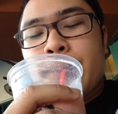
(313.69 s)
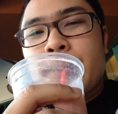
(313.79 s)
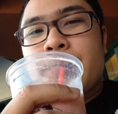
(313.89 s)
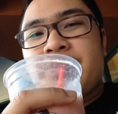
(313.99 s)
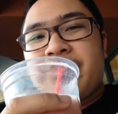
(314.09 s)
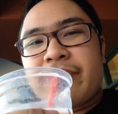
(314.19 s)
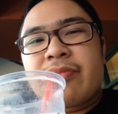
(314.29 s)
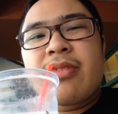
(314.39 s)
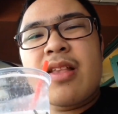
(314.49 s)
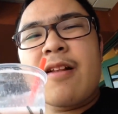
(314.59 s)

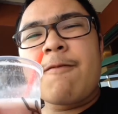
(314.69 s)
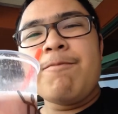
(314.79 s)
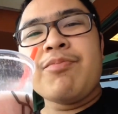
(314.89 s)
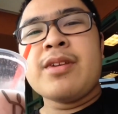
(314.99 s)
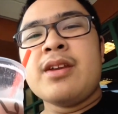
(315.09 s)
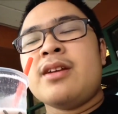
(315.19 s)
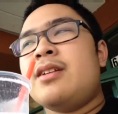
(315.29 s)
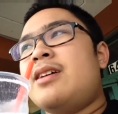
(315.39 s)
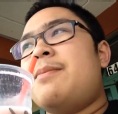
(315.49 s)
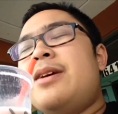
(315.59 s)

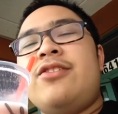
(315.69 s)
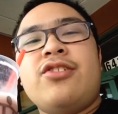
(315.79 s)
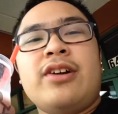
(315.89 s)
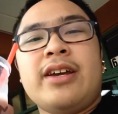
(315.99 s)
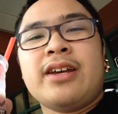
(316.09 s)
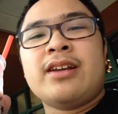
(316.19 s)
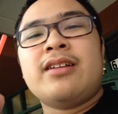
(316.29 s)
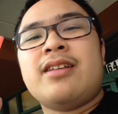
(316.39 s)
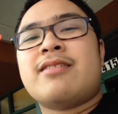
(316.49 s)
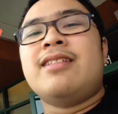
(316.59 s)
I'm enjoying
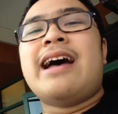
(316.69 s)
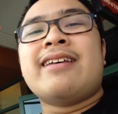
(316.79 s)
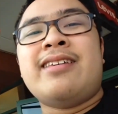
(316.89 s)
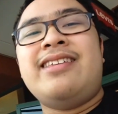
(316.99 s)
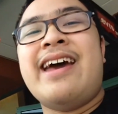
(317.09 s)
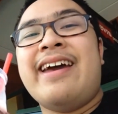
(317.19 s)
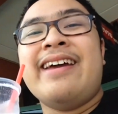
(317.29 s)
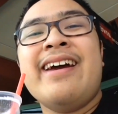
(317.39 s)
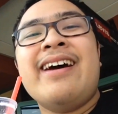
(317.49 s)
this last day